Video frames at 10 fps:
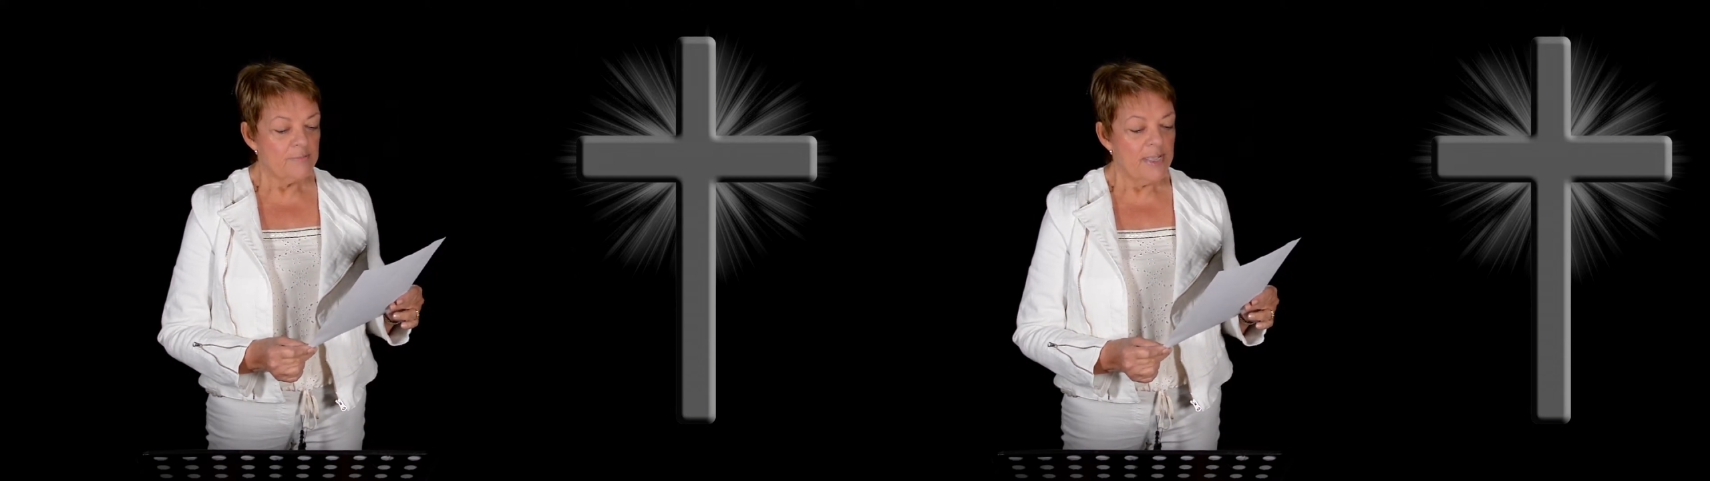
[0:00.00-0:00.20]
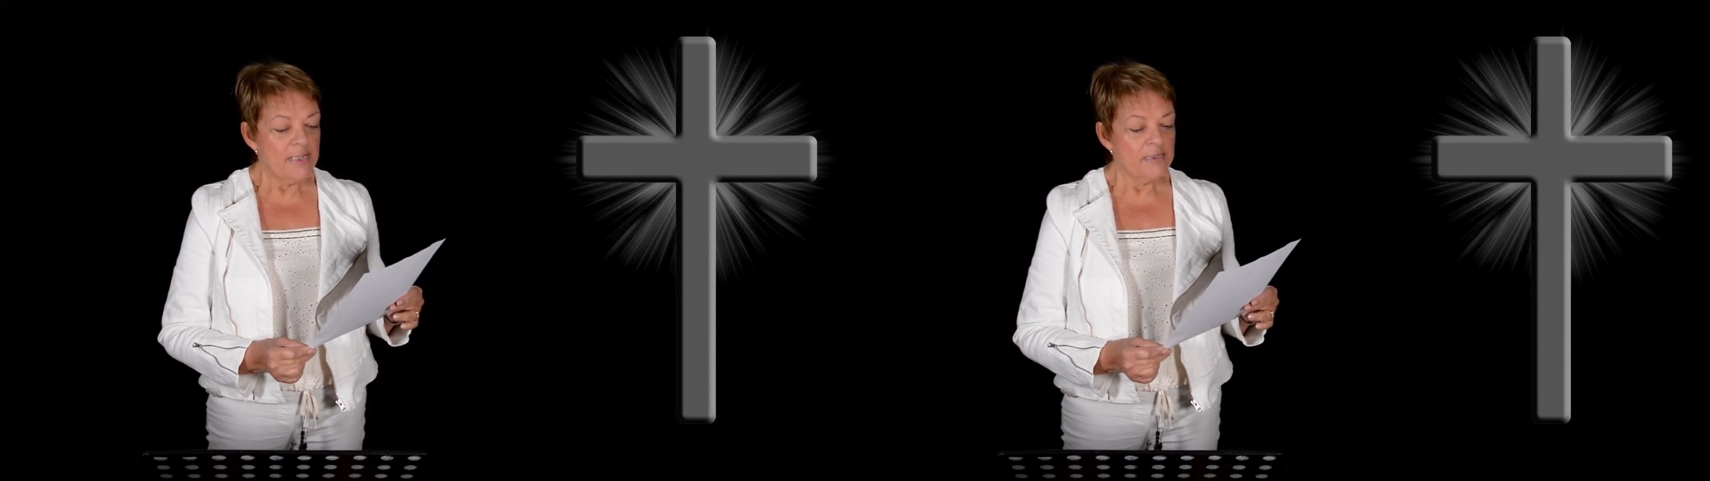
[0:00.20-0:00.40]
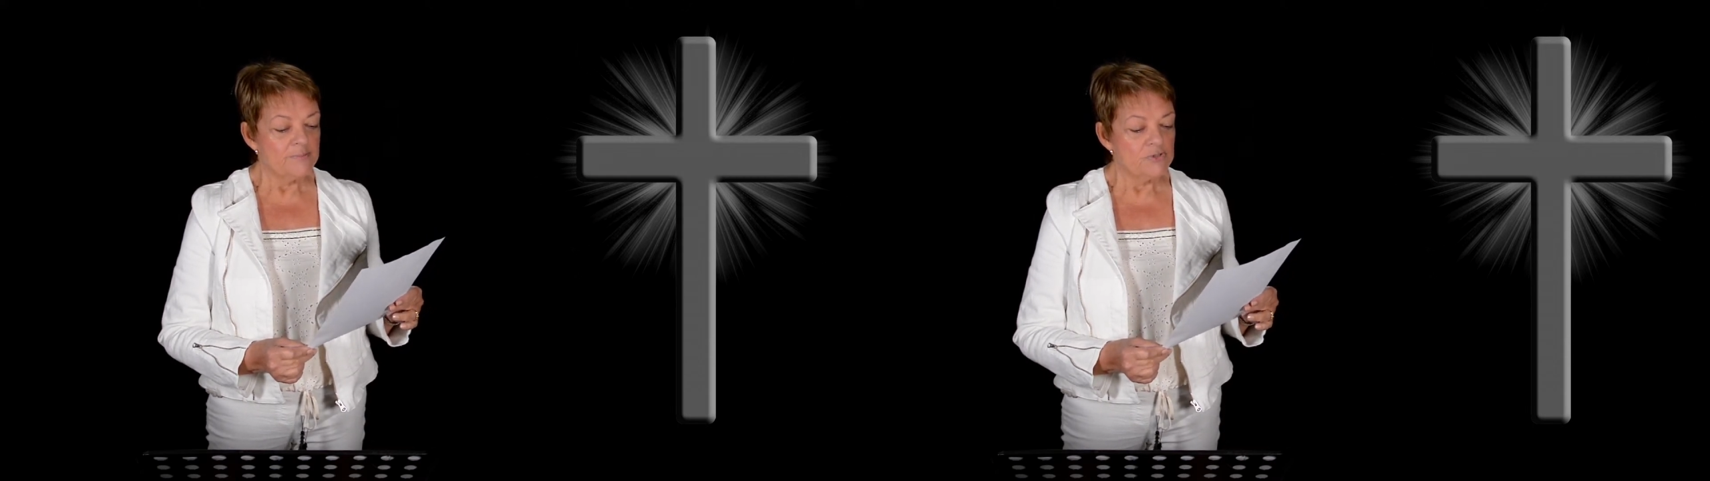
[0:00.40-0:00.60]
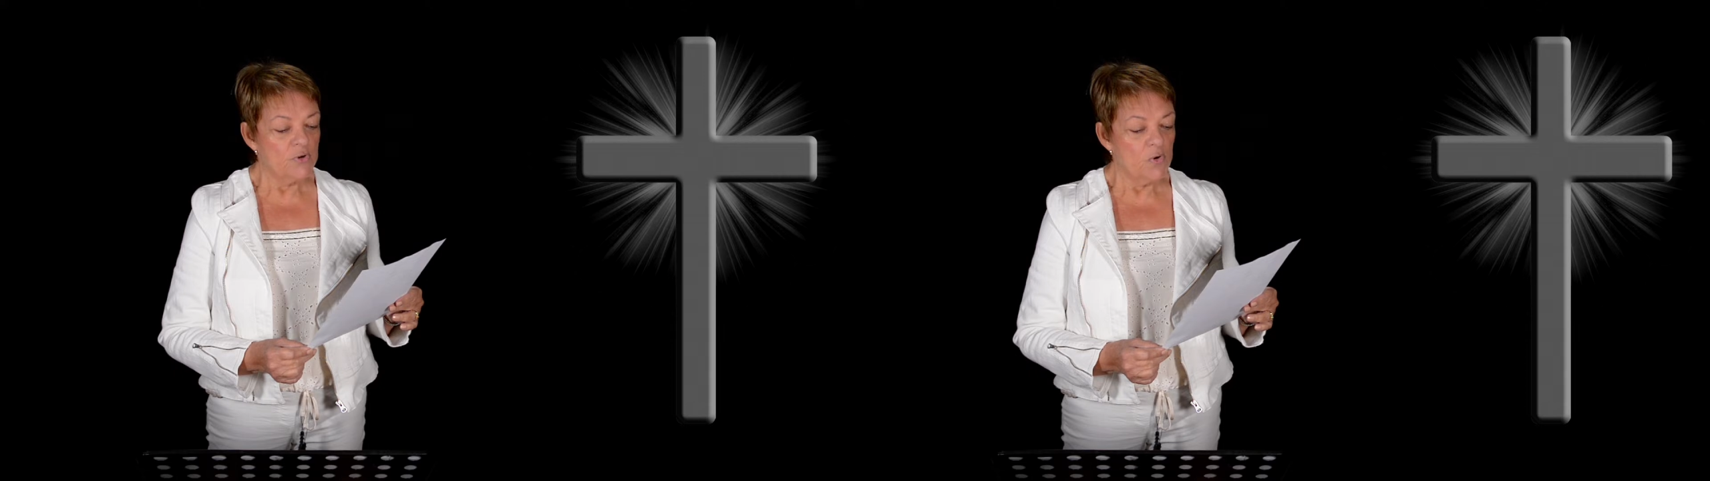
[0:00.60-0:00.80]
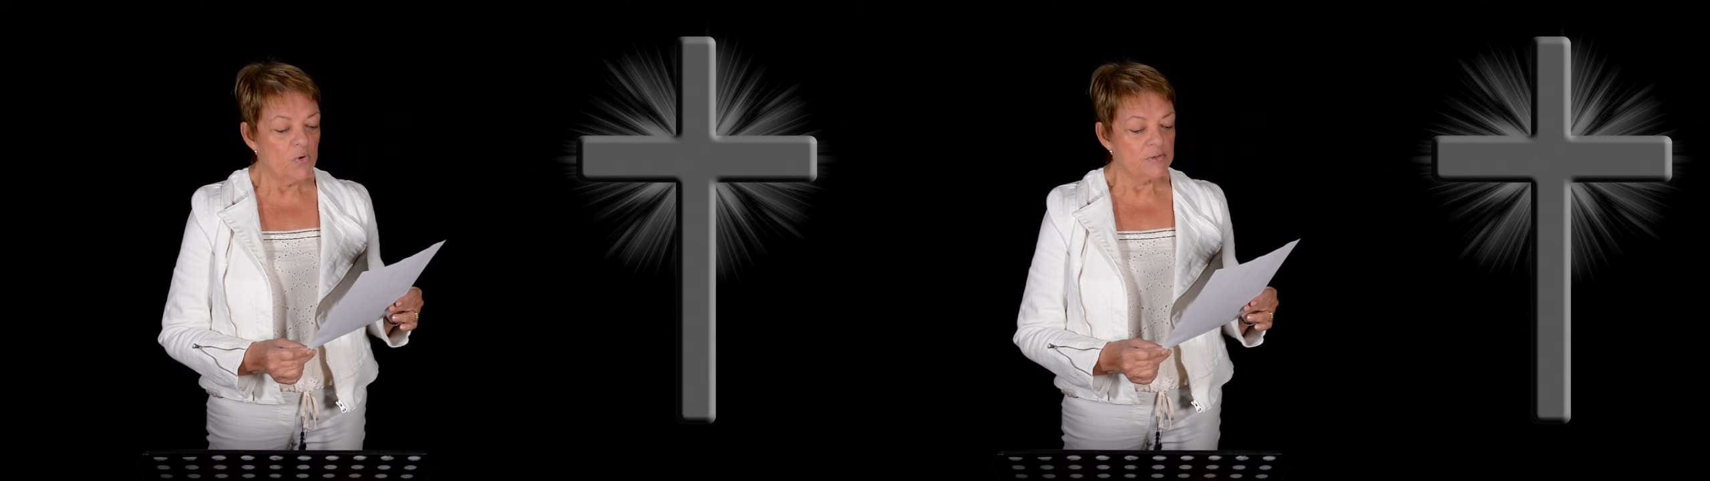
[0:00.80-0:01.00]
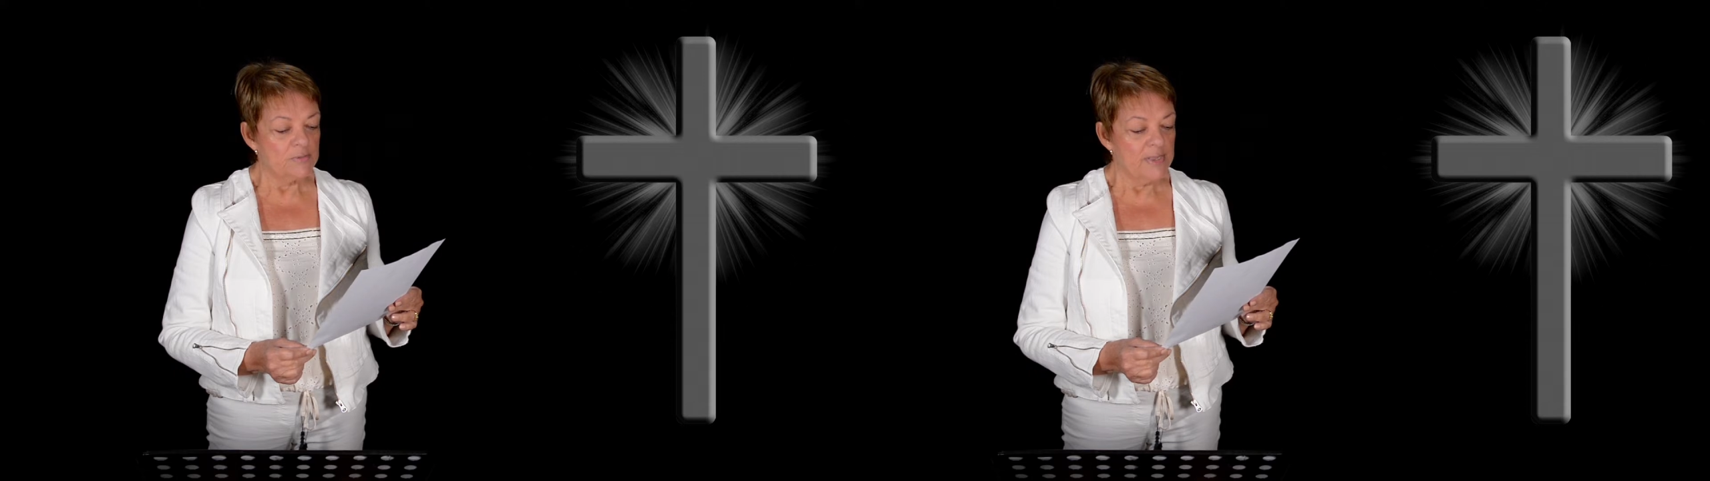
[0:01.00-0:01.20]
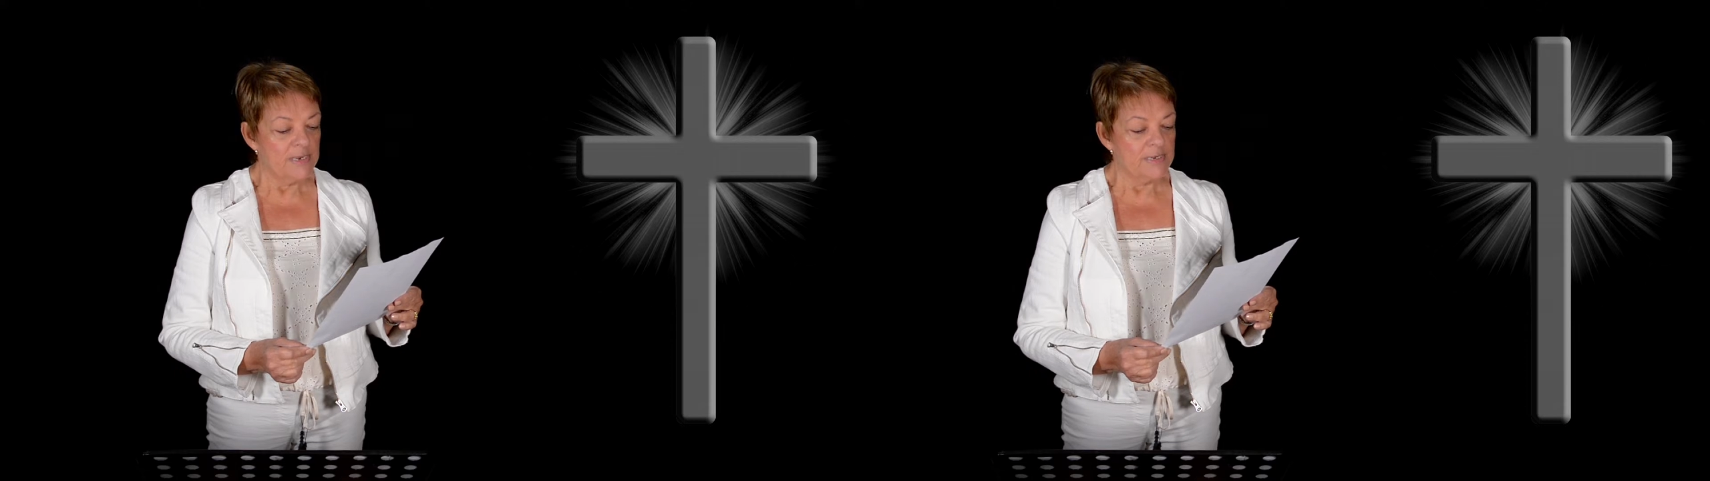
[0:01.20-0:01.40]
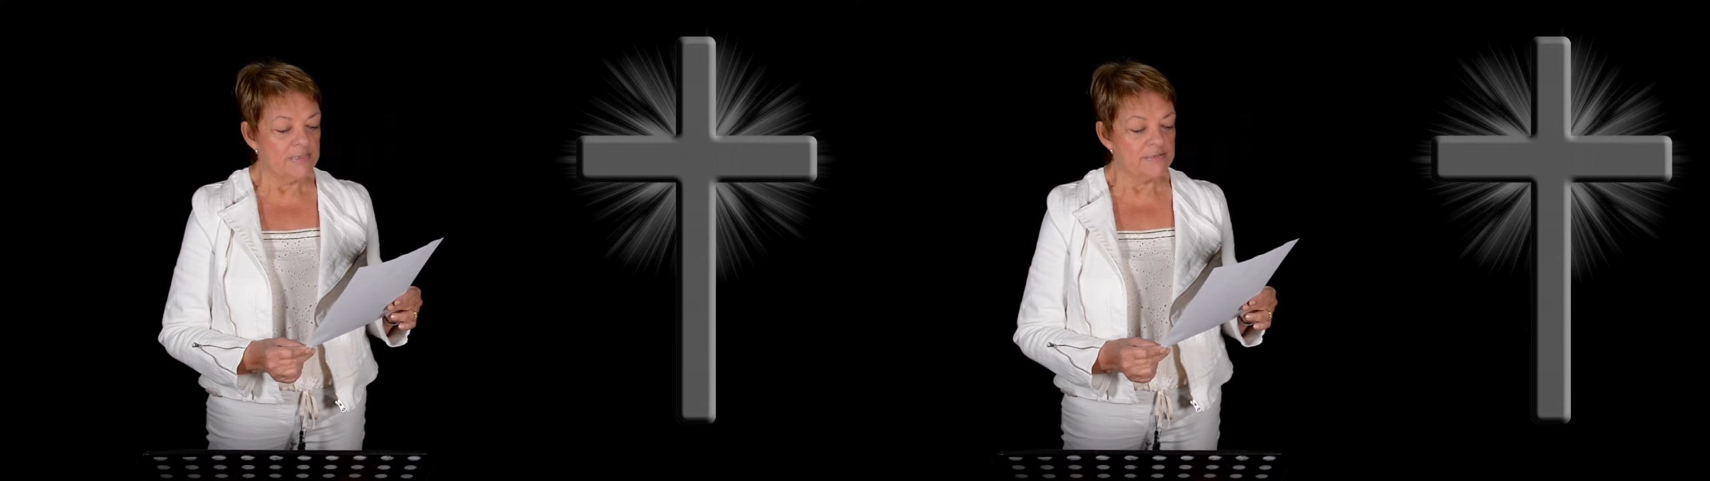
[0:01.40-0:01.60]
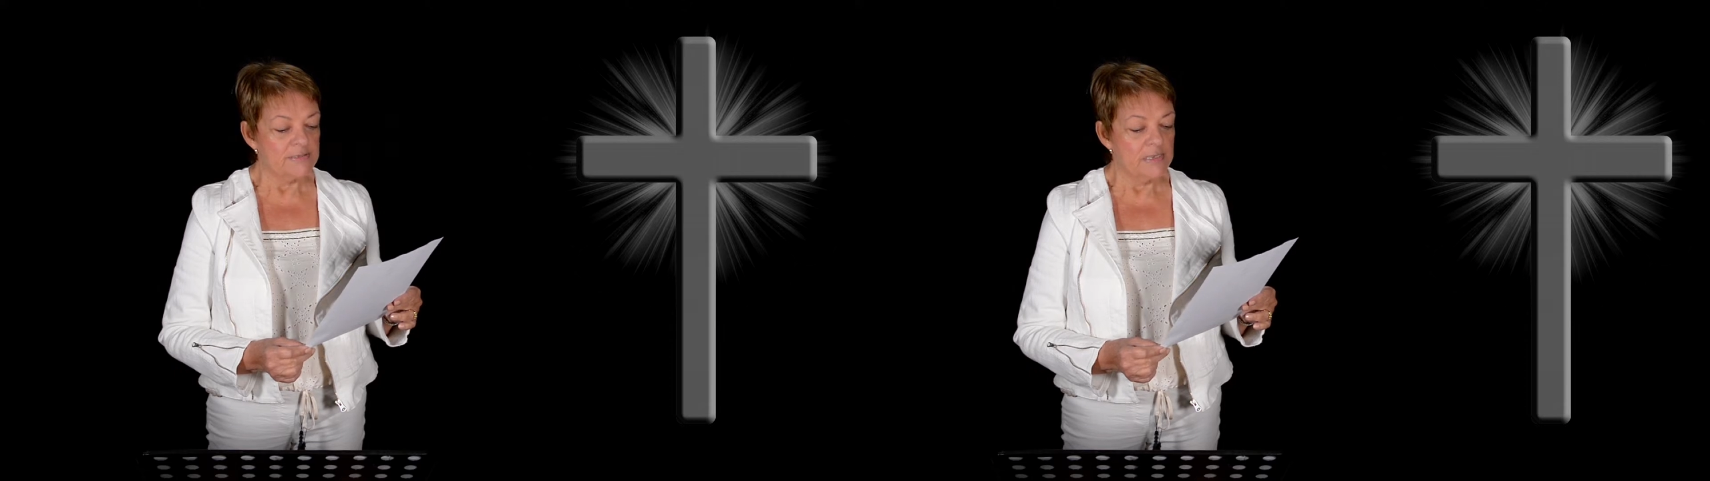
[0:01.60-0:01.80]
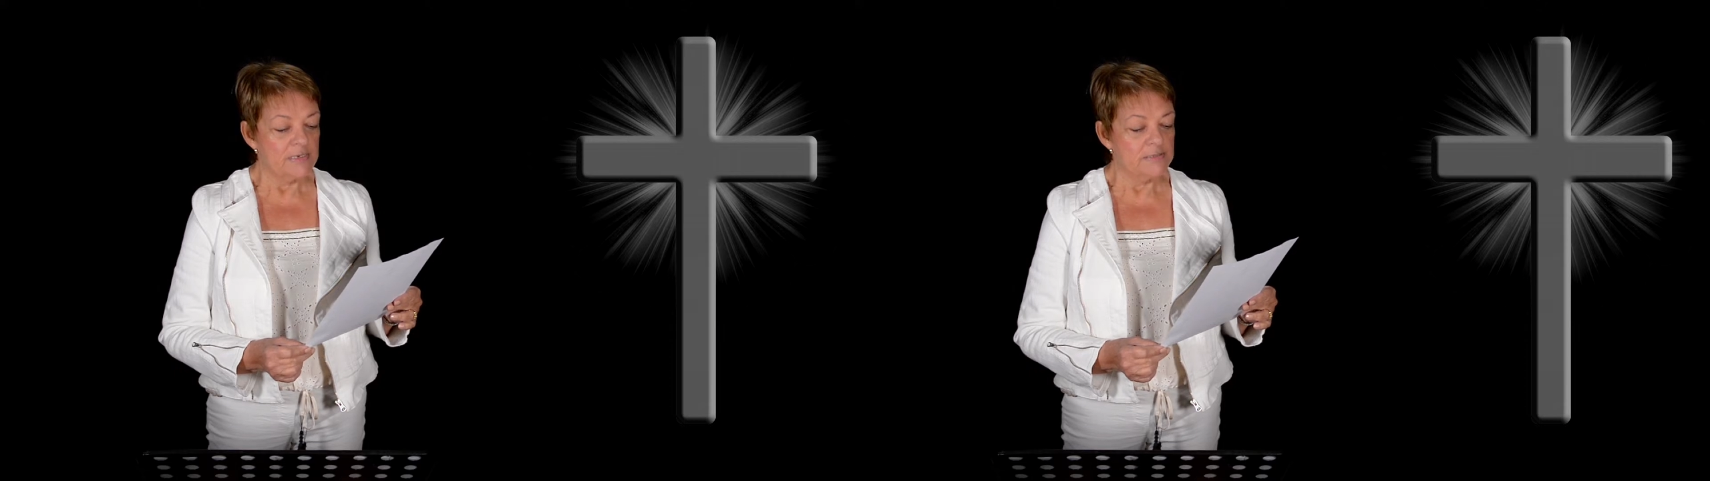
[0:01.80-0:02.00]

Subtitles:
Packham talked about his